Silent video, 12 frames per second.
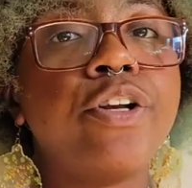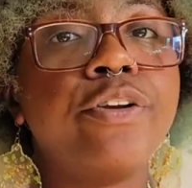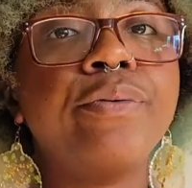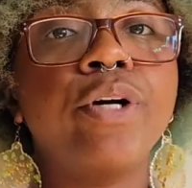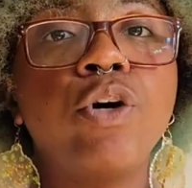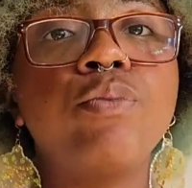
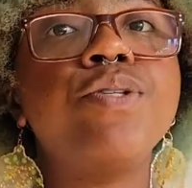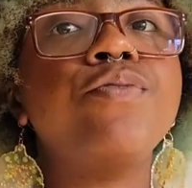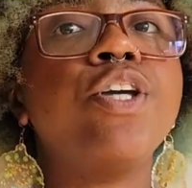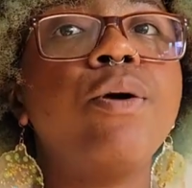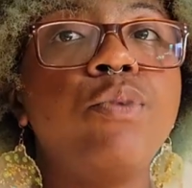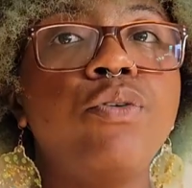new homes
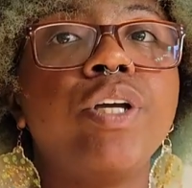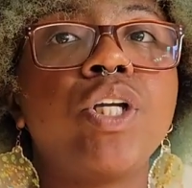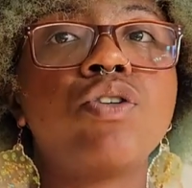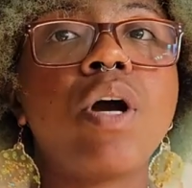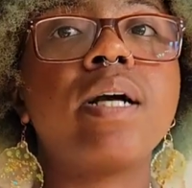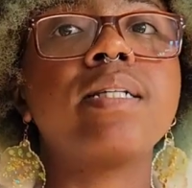via moving
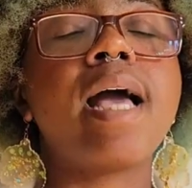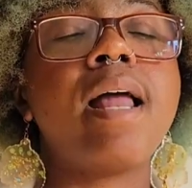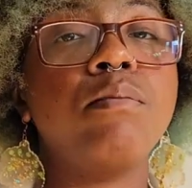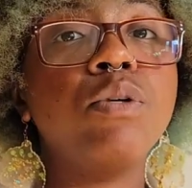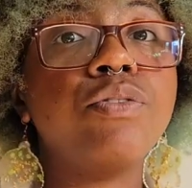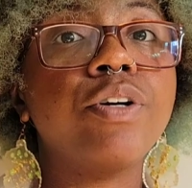trucks
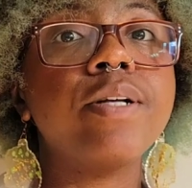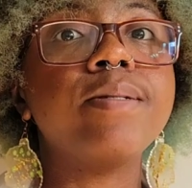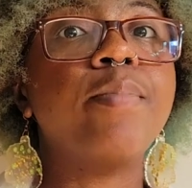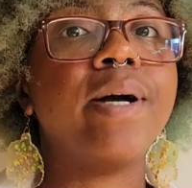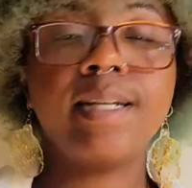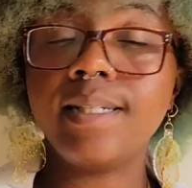and movers,
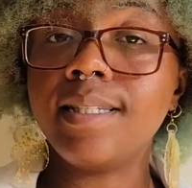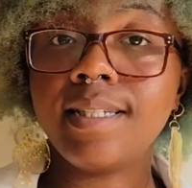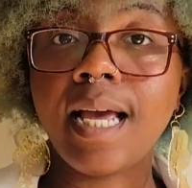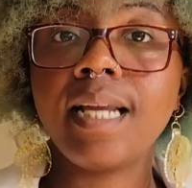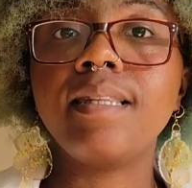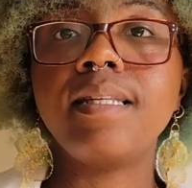but
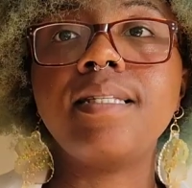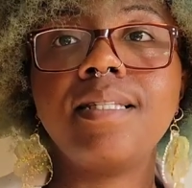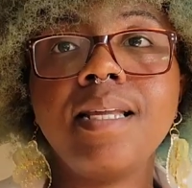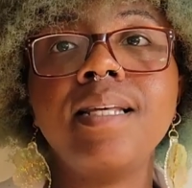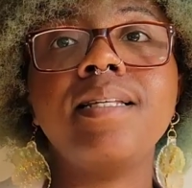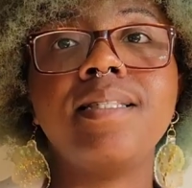instead the city